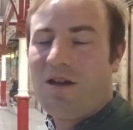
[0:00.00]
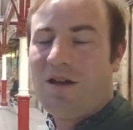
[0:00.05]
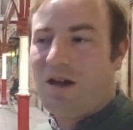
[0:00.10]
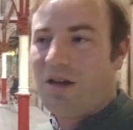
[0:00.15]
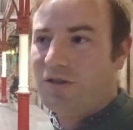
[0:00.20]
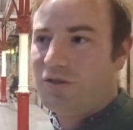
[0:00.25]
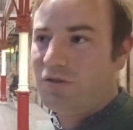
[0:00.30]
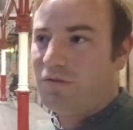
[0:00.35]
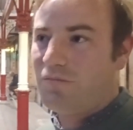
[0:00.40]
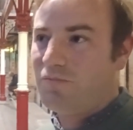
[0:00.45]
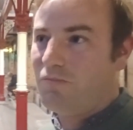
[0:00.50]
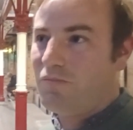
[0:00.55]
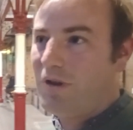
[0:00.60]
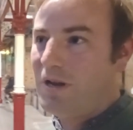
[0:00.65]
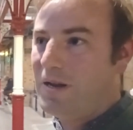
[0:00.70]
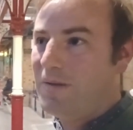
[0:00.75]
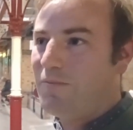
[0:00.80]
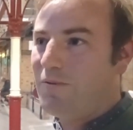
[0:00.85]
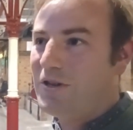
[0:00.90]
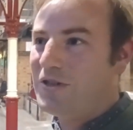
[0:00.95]
I do
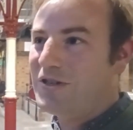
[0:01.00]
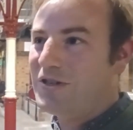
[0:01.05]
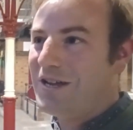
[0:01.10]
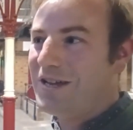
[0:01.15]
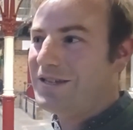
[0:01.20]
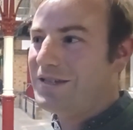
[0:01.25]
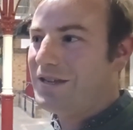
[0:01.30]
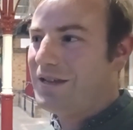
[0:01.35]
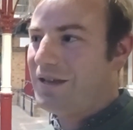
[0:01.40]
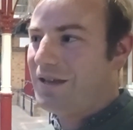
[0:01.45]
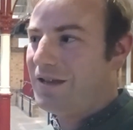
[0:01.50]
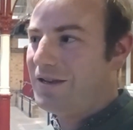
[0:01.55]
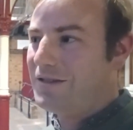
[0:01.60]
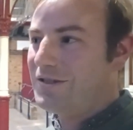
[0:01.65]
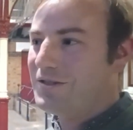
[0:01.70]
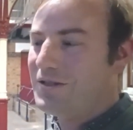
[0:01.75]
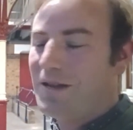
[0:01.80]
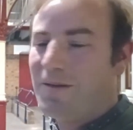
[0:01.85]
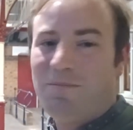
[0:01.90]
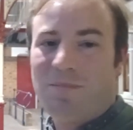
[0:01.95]
really appreciate it,
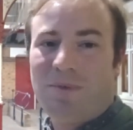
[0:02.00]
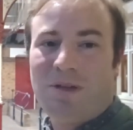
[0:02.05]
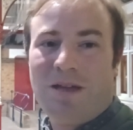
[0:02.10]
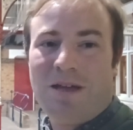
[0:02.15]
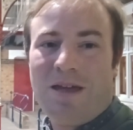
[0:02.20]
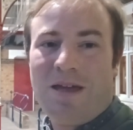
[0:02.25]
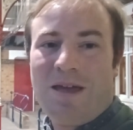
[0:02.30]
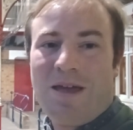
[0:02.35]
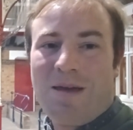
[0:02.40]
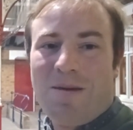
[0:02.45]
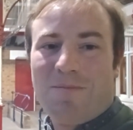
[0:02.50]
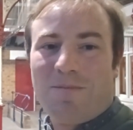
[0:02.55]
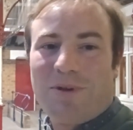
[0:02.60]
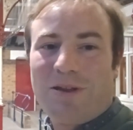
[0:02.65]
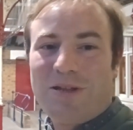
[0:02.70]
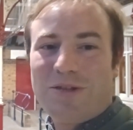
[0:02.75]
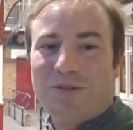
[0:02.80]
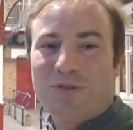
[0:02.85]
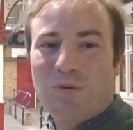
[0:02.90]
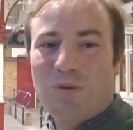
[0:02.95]
and. Um,
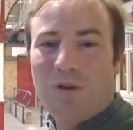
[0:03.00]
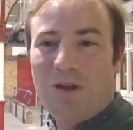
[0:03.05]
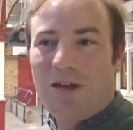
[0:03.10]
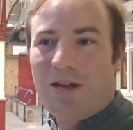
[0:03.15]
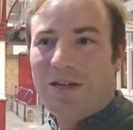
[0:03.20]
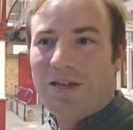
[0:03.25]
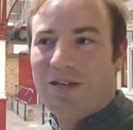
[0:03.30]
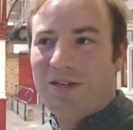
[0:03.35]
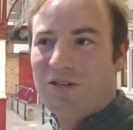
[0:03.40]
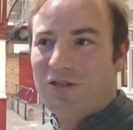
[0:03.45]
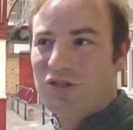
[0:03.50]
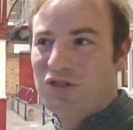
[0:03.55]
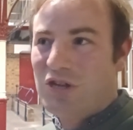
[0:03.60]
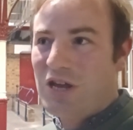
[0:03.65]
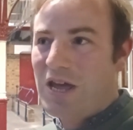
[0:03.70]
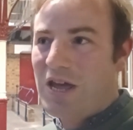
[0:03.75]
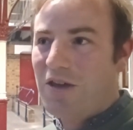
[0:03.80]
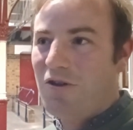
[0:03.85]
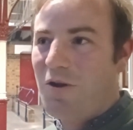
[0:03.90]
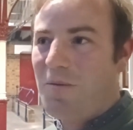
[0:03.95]
please do like,
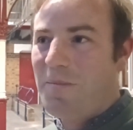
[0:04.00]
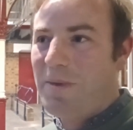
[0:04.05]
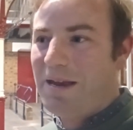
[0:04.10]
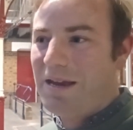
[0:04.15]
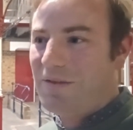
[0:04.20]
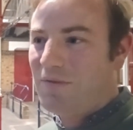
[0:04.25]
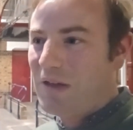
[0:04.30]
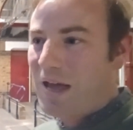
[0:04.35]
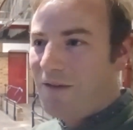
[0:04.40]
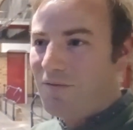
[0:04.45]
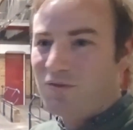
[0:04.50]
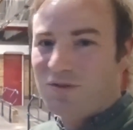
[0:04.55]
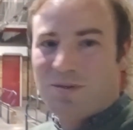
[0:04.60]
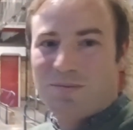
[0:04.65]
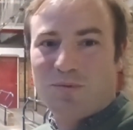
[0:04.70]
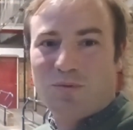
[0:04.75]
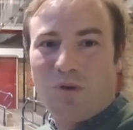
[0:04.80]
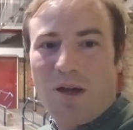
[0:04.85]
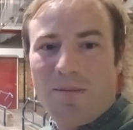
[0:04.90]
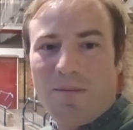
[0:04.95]
share, comment. And if you haven't
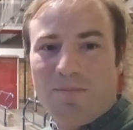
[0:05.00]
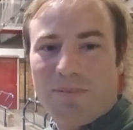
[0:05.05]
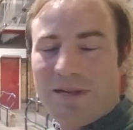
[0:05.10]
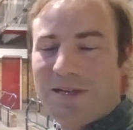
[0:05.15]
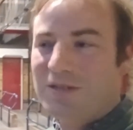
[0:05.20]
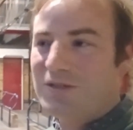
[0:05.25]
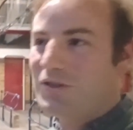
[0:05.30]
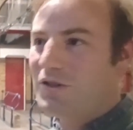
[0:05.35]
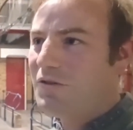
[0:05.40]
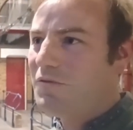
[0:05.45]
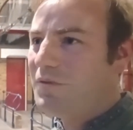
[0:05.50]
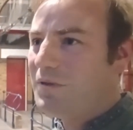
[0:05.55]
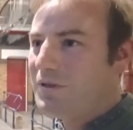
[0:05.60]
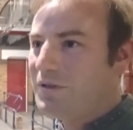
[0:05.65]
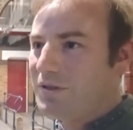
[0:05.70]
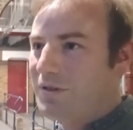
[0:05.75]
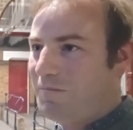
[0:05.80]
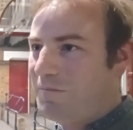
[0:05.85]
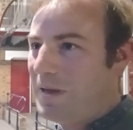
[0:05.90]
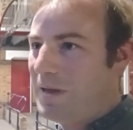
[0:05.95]
subscribed, please do.
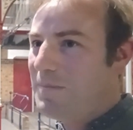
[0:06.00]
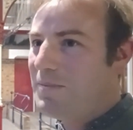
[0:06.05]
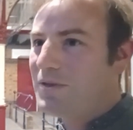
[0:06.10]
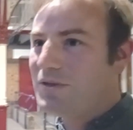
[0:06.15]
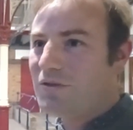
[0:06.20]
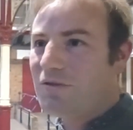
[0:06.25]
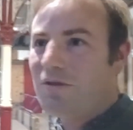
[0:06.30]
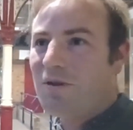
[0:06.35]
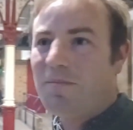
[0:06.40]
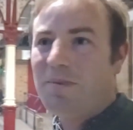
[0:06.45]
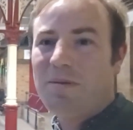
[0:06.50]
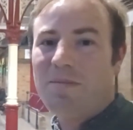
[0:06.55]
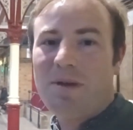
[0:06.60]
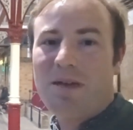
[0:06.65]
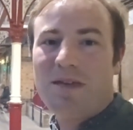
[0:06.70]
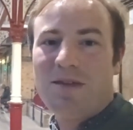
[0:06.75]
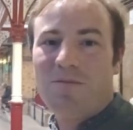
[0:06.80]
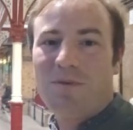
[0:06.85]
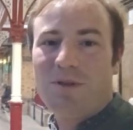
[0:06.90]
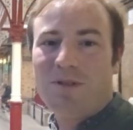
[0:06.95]
And maybe soon I'll be
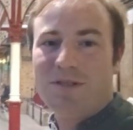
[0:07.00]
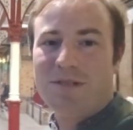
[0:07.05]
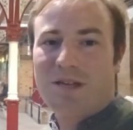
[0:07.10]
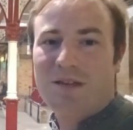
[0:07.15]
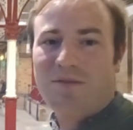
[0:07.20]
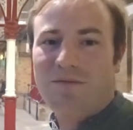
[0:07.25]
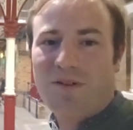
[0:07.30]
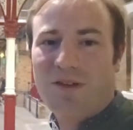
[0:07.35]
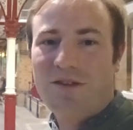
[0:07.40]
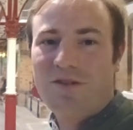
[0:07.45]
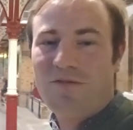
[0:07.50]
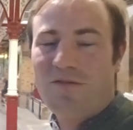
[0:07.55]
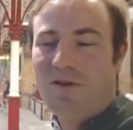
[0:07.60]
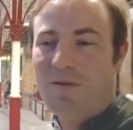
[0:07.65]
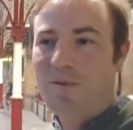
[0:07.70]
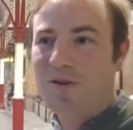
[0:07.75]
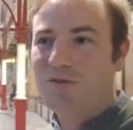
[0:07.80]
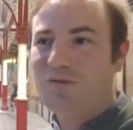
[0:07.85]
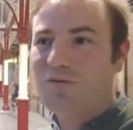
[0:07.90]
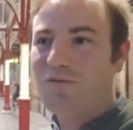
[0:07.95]
making one saying thank you very
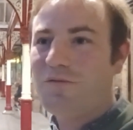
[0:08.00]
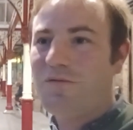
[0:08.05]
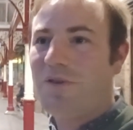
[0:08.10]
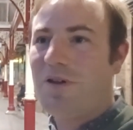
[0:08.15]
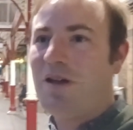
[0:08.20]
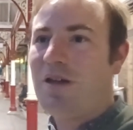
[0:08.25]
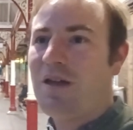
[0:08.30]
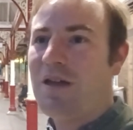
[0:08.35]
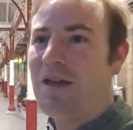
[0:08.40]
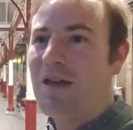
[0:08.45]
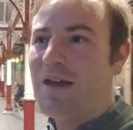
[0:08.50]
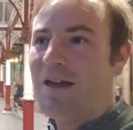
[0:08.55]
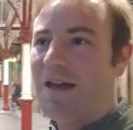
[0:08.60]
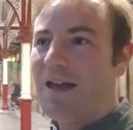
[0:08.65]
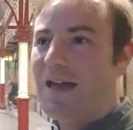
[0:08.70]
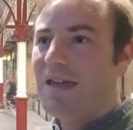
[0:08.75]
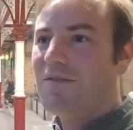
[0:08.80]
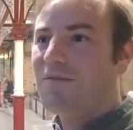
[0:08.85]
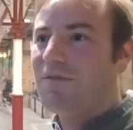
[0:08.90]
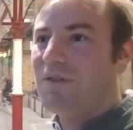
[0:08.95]
much all for
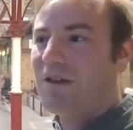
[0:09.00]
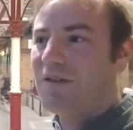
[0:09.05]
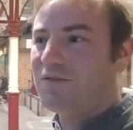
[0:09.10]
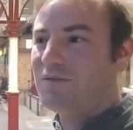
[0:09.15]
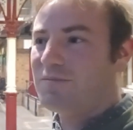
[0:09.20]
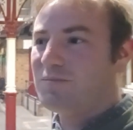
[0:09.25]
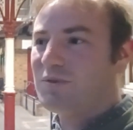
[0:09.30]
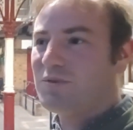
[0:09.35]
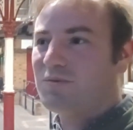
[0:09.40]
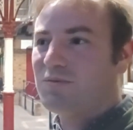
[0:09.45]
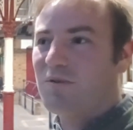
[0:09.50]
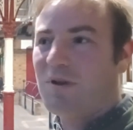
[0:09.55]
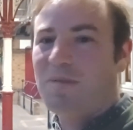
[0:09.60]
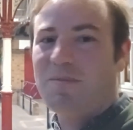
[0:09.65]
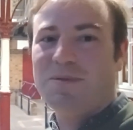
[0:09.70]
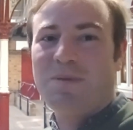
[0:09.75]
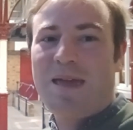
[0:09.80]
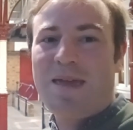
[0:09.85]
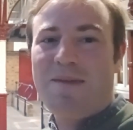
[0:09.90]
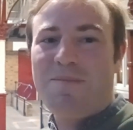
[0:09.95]
8,000
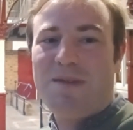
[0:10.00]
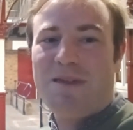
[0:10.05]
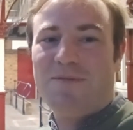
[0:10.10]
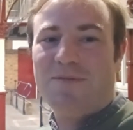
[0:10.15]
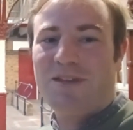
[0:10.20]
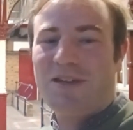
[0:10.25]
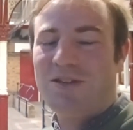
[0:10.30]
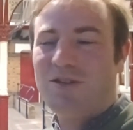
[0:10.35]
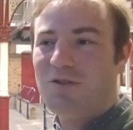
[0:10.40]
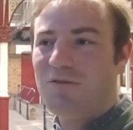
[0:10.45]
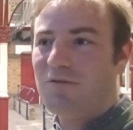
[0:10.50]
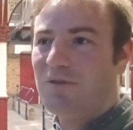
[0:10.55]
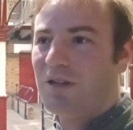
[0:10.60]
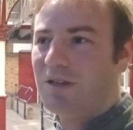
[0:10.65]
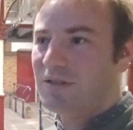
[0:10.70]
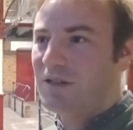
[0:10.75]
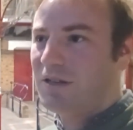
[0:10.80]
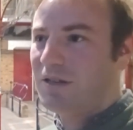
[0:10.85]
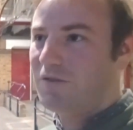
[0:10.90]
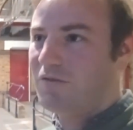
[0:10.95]
subscribers. Maybe if they do,
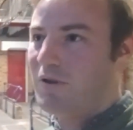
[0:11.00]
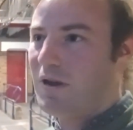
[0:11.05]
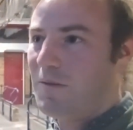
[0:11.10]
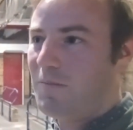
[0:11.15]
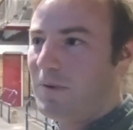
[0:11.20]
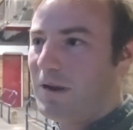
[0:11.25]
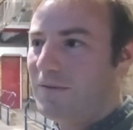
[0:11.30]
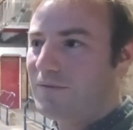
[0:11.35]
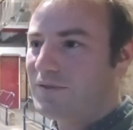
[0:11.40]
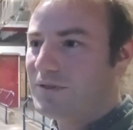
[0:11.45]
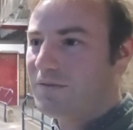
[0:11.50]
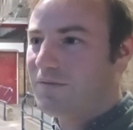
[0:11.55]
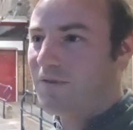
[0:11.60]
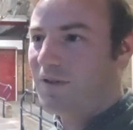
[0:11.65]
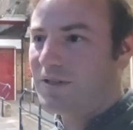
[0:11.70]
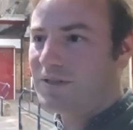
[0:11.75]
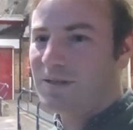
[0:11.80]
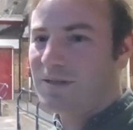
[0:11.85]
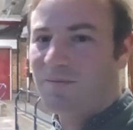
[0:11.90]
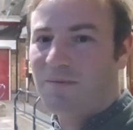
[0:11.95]
London Underground will have to
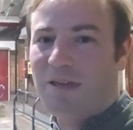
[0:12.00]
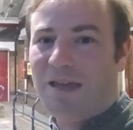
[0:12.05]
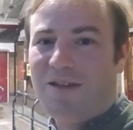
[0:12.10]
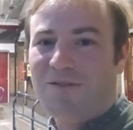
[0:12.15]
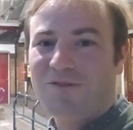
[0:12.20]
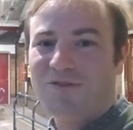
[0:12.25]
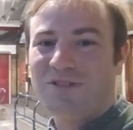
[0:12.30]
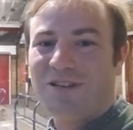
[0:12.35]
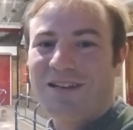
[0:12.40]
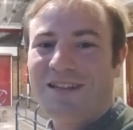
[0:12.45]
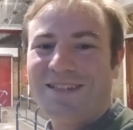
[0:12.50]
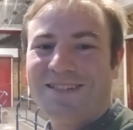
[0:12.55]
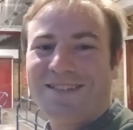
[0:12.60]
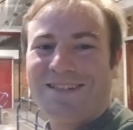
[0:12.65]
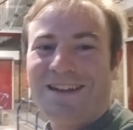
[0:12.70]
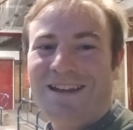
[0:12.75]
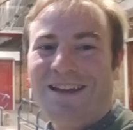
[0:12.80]
find something else to list.